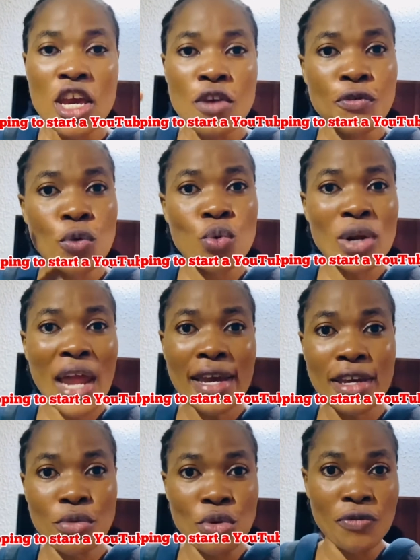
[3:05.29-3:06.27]
if you would
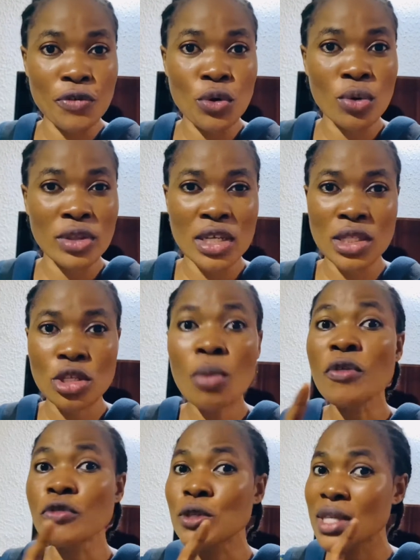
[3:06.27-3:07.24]
like a review on this,
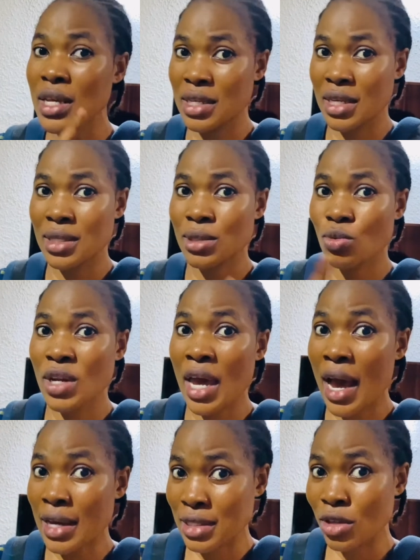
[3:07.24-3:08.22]
some of you said yes when I
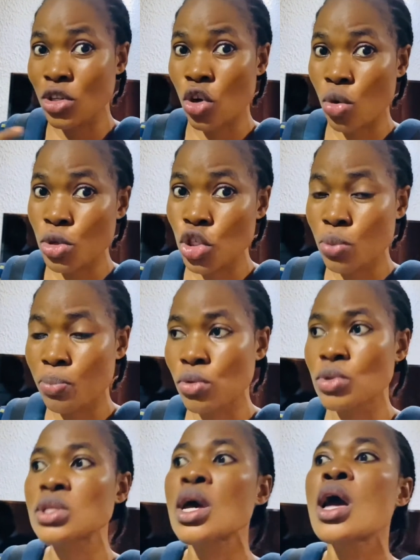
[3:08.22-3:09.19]
asked on the community
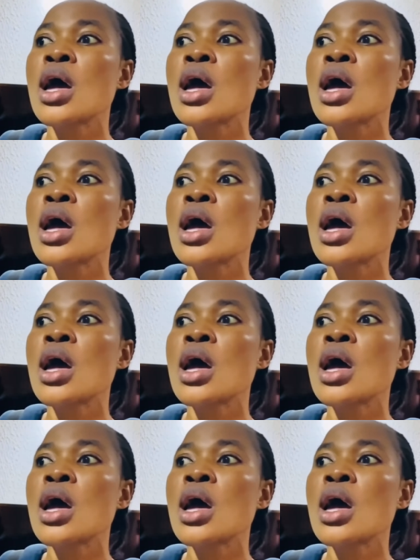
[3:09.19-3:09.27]
post.